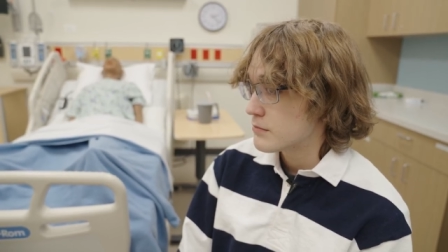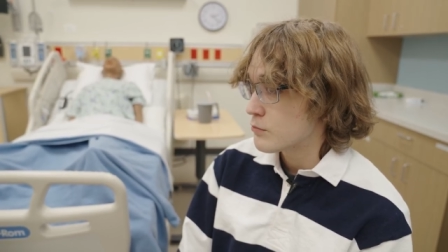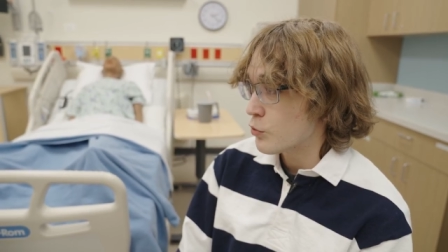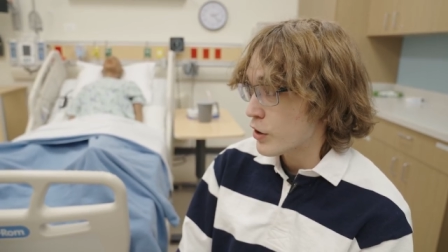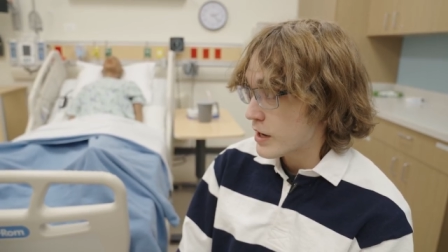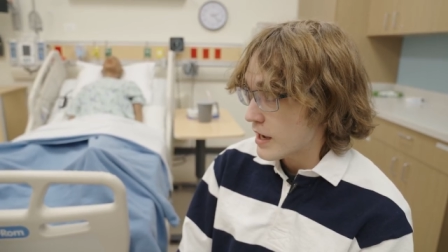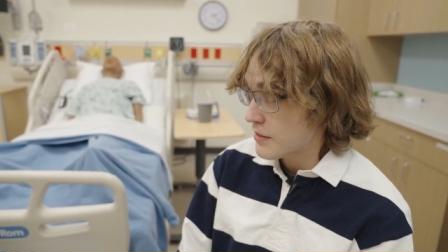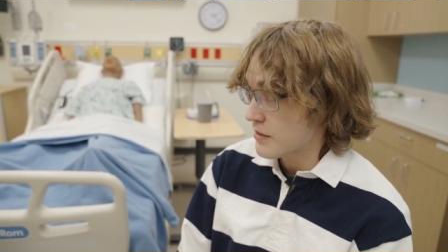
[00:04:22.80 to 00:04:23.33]

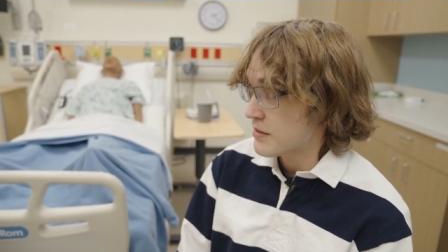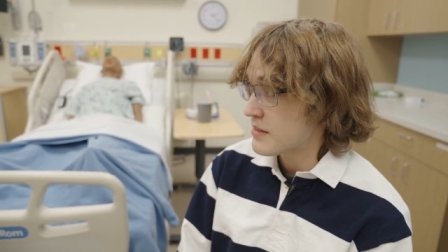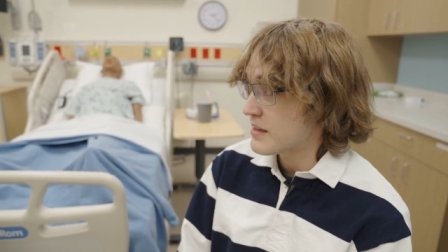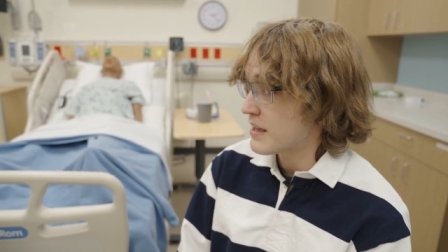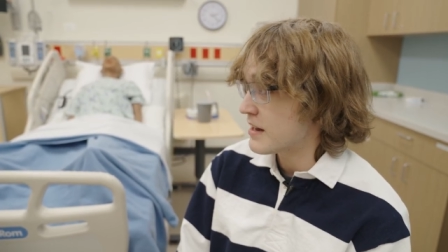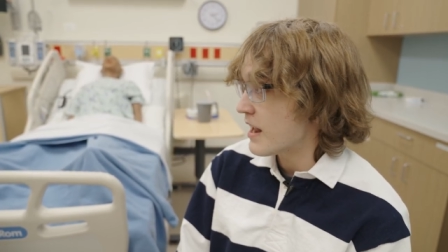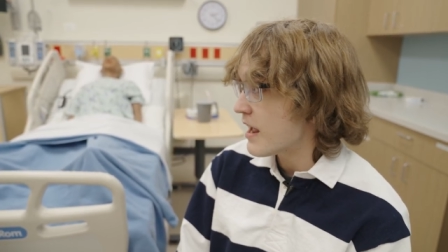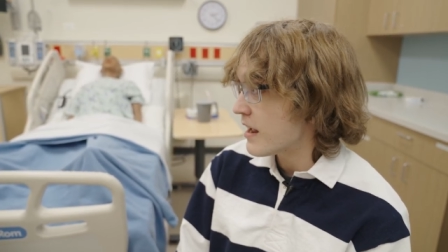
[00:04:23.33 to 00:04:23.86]
working as a
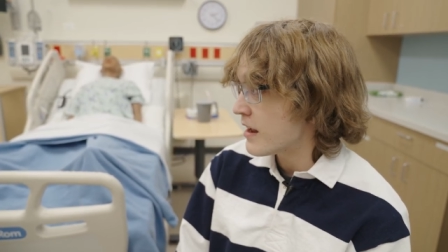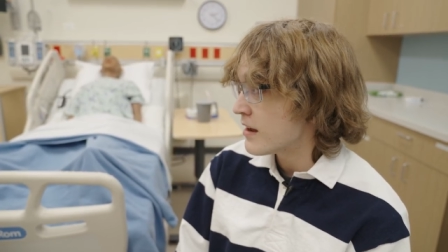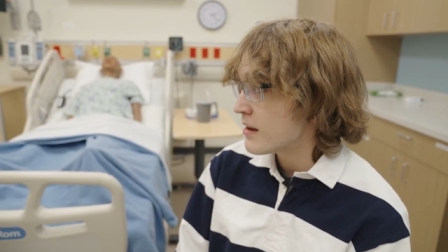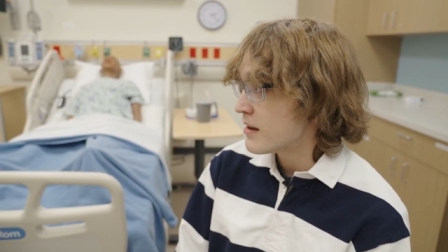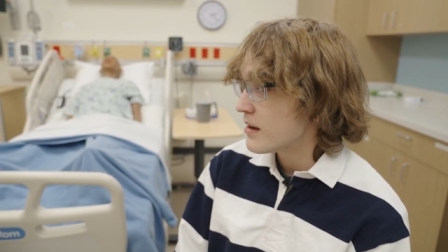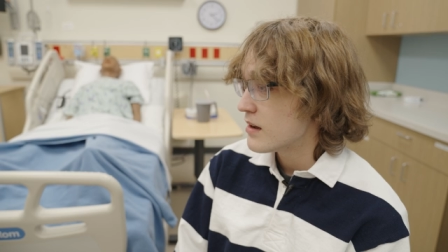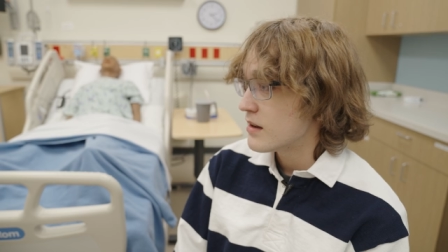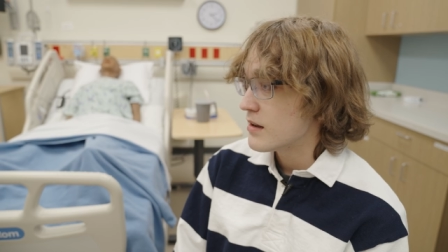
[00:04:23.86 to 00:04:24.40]
CNA
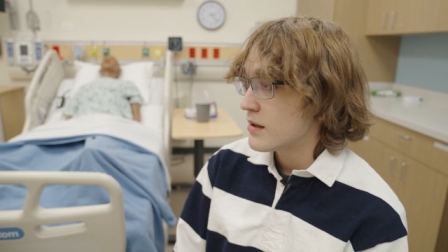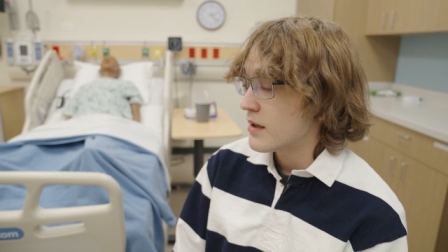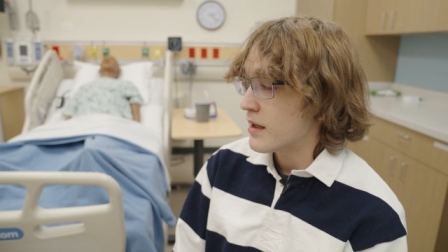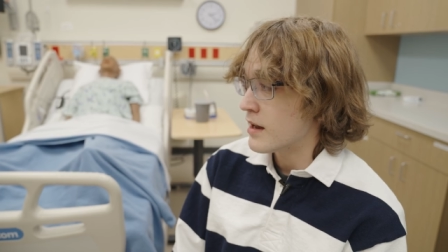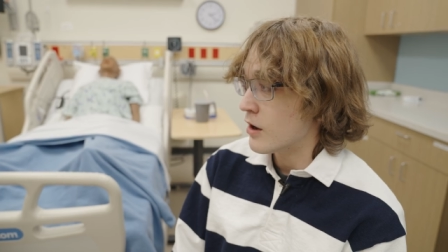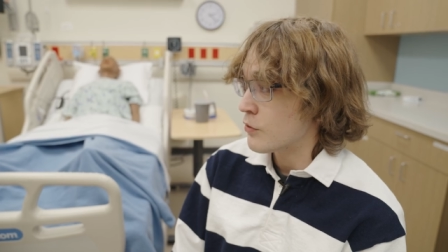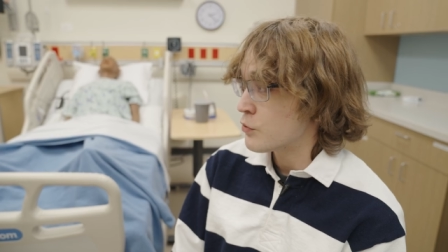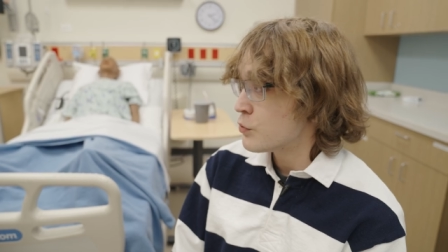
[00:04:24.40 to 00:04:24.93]
and how